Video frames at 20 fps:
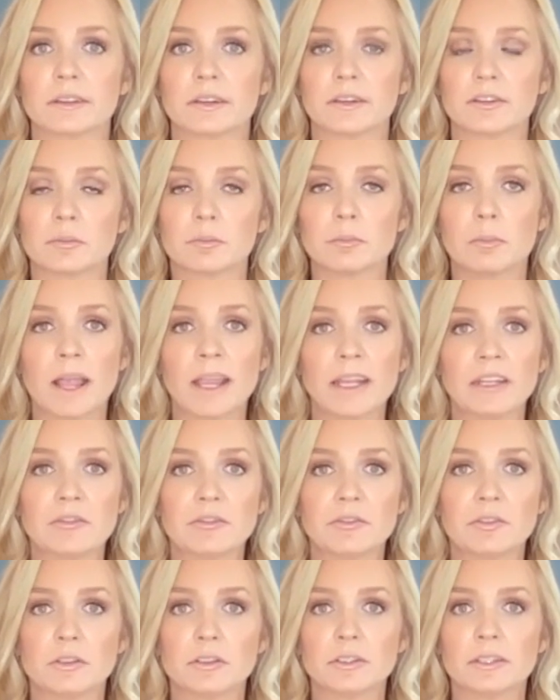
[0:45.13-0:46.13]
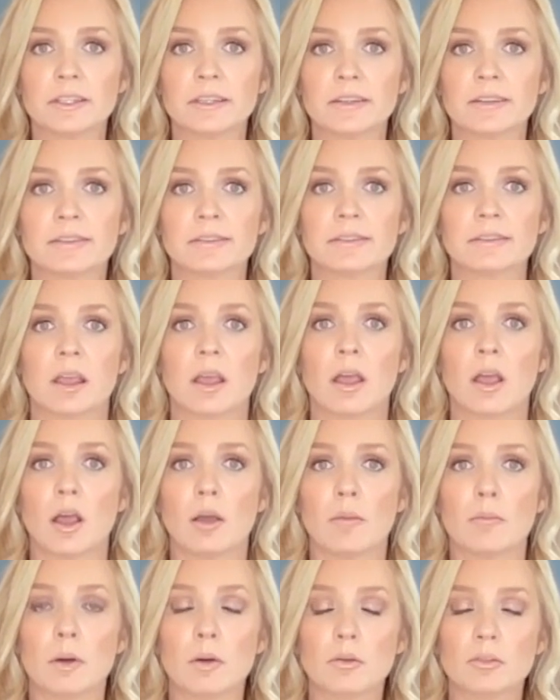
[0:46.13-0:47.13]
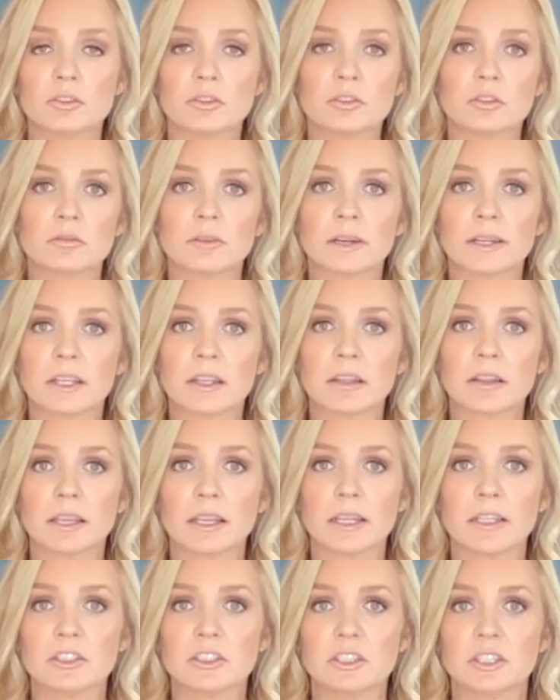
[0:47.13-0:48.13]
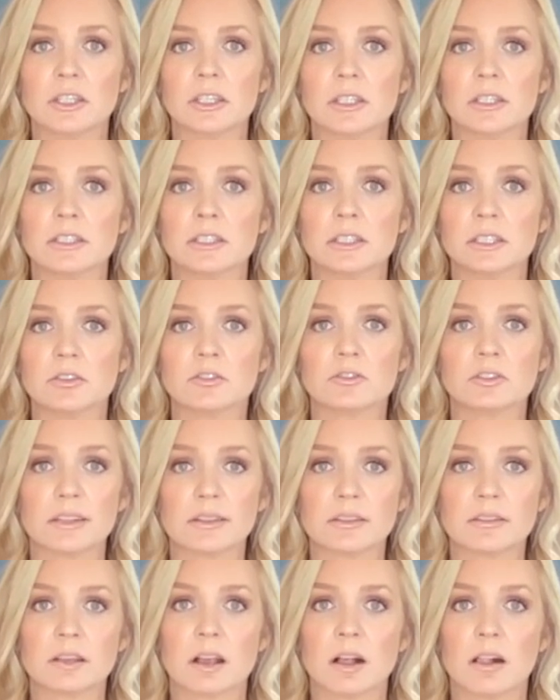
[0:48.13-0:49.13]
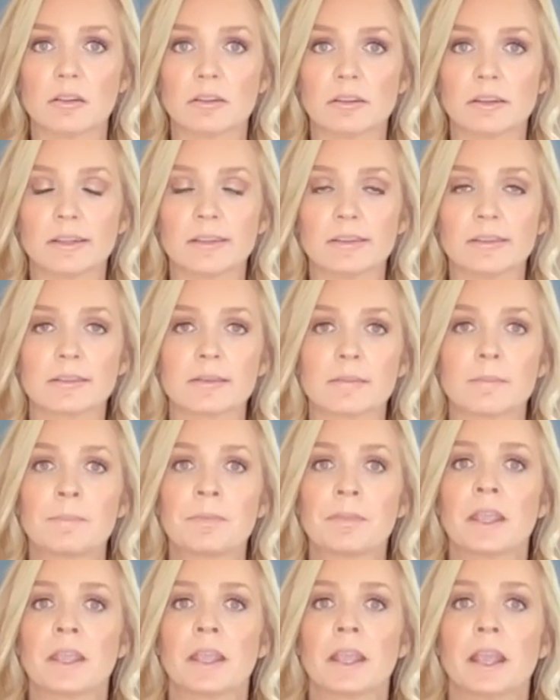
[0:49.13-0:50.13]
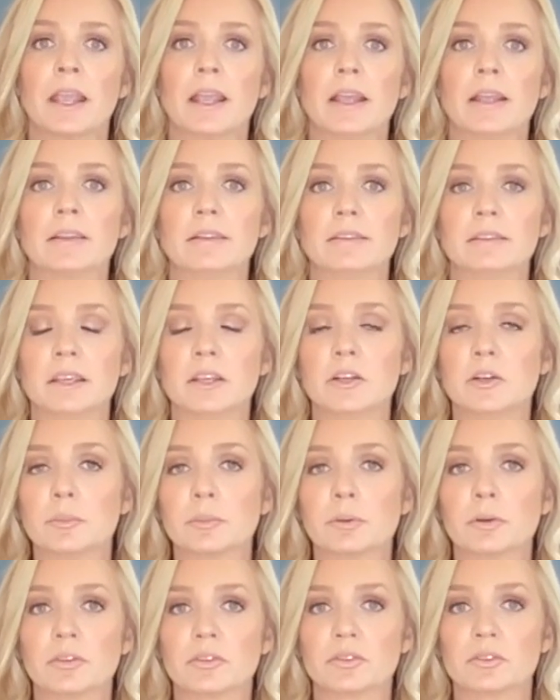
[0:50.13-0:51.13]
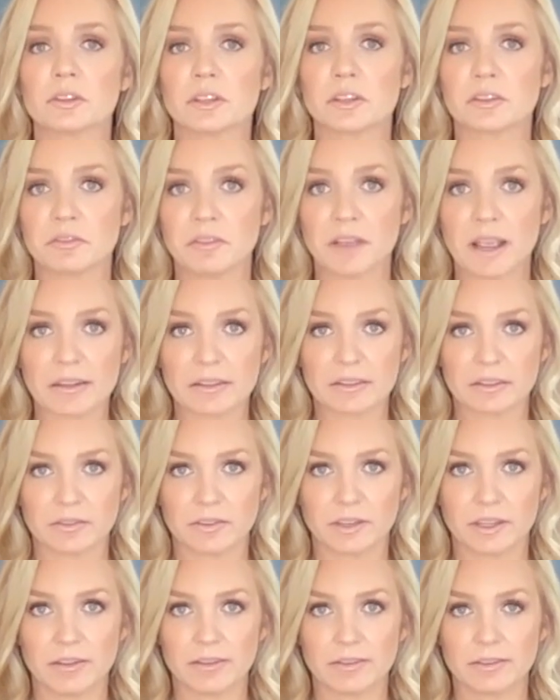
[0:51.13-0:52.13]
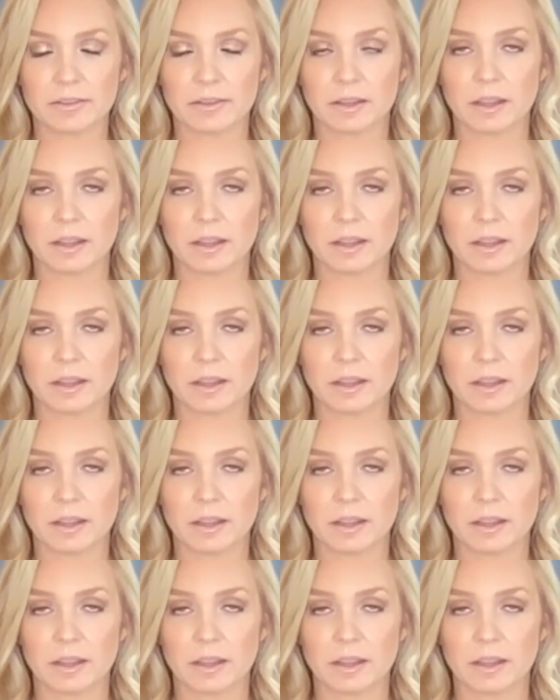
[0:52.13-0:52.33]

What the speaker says: There's mindfulness, emotional regulation, distress tolerance, and interpersonal effectiveness.